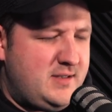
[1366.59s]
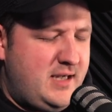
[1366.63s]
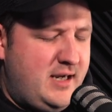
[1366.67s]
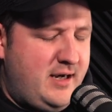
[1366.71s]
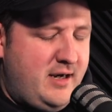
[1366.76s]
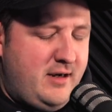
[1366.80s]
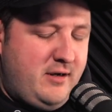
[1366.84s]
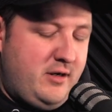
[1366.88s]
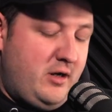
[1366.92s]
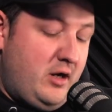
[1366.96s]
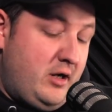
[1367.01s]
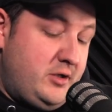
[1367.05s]

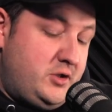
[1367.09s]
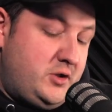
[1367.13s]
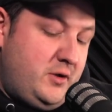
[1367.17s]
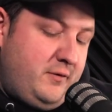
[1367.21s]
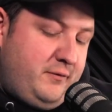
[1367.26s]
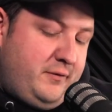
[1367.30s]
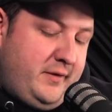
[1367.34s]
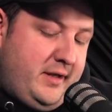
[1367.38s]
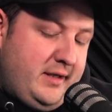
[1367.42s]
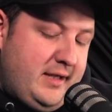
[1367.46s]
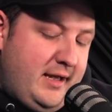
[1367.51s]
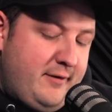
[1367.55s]
And
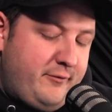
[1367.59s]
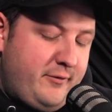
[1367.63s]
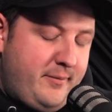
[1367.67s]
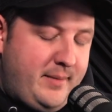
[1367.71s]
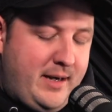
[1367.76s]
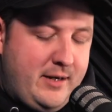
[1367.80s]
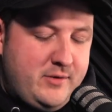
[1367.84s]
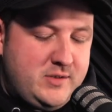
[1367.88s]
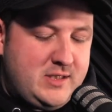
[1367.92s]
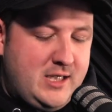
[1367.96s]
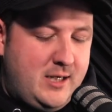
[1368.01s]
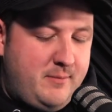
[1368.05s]
truthfully, like from an
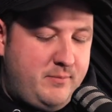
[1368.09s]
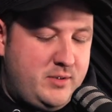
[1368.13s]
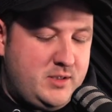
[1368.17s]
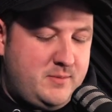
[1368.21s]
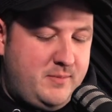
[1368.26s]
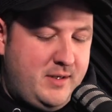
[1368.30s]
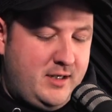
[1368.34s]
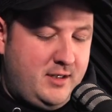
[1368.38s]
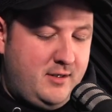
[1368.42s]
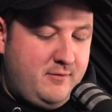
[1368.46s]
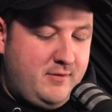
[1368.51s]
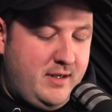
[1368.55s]
outside
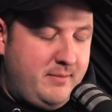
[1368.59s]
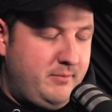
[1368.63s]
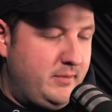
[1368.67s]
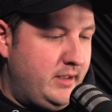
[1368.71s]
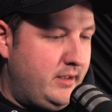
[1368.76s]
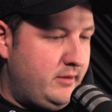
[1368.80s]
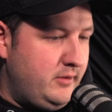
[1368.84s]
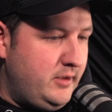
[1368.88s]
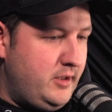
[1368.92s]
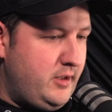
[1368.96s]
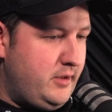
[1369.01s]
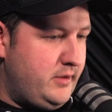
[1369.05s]
perspective, I'm
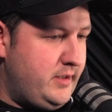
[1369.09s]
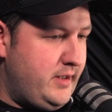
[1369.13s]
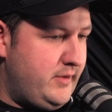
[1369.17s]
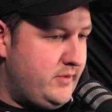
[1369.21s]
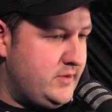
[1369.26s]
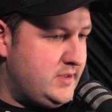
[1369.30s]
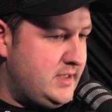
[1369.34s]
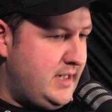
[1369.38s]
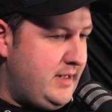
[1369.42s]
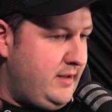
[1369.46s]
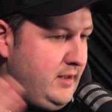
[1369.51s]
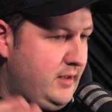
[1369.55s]
literally on the other
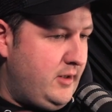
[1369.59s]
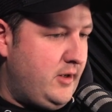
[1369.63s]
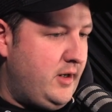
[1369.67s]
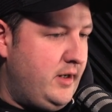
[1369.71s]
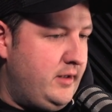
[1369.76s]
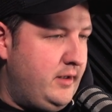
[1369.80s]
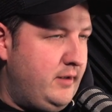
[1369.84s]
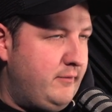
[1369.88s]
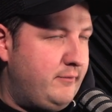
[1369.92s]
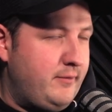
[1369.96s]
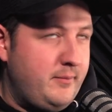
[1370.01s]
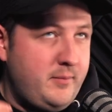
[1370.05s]
side of the
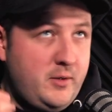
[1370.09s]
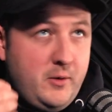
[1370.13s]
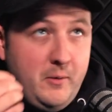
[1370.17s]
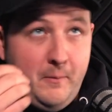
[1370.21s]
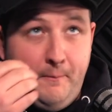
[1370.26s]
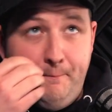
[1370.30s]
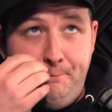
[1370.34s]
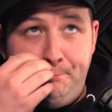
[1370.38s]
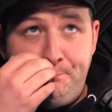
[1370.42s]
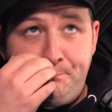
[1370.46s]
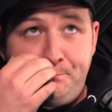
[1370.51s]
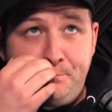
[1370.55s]
continent from you,
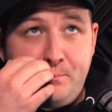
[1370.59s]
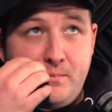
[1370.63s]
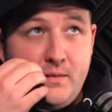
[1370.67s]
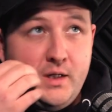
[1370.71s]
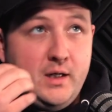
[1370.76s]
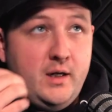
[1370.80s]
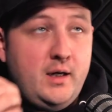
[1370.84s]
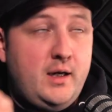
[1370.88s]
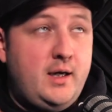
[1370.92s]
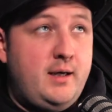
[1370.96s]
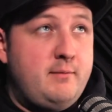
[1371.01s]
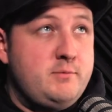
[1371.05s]

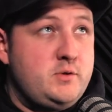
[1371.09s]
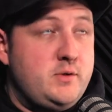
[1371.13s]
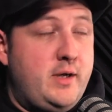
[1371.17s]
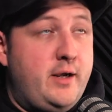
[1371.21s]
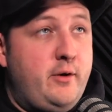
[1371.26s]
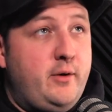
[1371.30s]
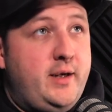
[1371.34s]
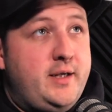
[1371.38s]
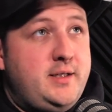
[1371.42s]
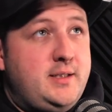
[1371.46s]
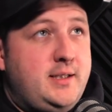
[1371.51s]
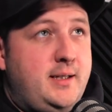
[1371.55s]
so I
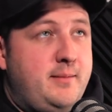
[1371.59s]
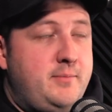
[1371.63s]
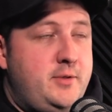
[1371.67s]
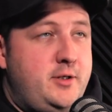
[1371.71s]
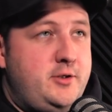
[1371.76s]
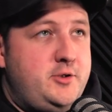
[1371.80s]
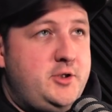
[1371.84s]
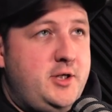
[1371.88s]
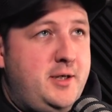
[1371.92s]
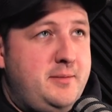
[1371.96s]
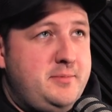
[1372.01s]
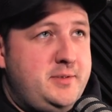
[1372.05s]
don't get to come to your
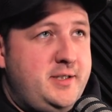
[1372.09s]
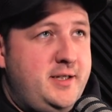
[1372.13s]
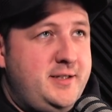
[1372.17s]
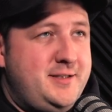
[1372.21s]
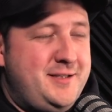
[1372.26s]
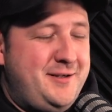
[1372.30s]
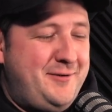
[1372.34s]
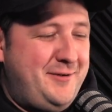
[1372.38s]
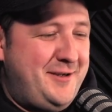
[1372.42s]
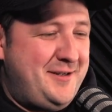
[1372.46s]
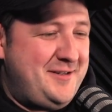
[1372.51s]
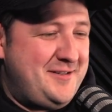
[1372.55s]
job sites.
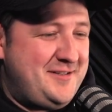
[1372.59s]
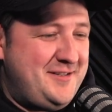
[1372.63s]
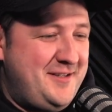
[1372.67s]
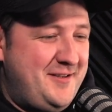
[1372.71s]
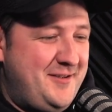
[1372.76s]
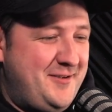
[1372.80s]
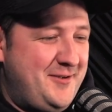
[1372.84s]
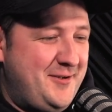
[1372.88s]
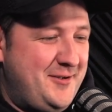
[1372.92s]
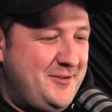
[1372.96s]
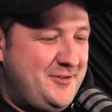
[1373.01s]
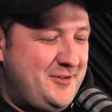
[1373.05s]
I don't get to see the
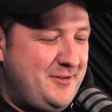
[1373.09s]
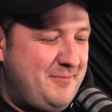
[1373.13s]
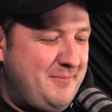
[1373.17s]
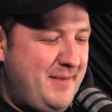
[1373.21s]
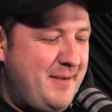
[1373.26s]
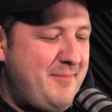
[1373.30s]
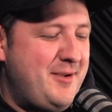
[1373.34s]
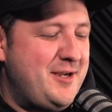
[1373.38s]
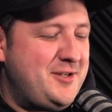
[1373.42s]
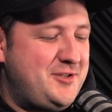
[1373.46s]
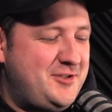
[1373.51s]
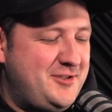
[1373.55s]
culture.
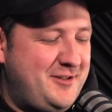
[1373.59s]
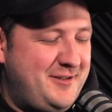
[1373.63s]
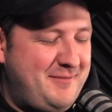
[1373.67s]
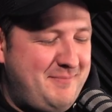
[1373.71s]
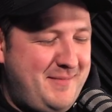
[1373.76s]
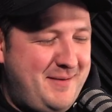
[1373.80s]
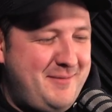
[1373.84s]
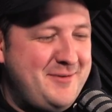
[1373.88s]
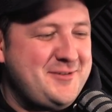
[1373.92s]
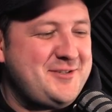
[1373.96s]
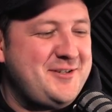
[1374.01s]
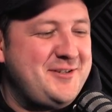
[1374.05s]
Maybe I should.
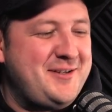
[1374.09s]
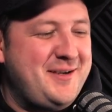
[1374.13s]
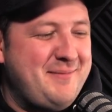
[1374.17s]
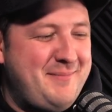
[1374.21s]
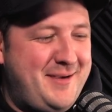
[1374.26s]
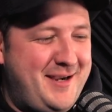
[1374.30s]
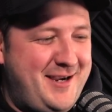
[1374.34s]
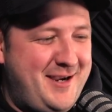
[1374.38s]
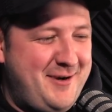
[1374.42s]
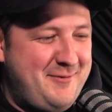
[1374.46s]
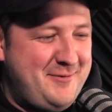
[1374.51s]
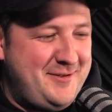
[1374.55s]
Maybe I should come
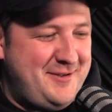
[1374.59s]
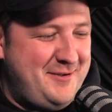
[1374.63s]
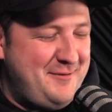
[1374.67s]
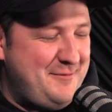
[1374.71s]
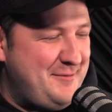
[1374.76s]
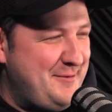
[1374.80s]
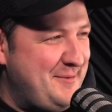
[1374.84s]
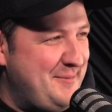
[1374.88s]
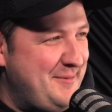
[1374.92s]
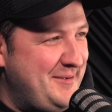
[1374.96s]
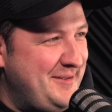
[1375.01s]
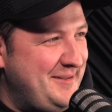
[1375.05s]
hang out with you
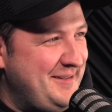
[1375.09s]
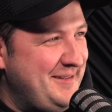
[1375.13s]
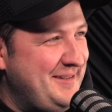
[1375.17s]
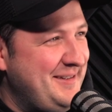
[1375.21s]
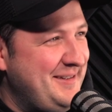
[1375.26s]
for a bit.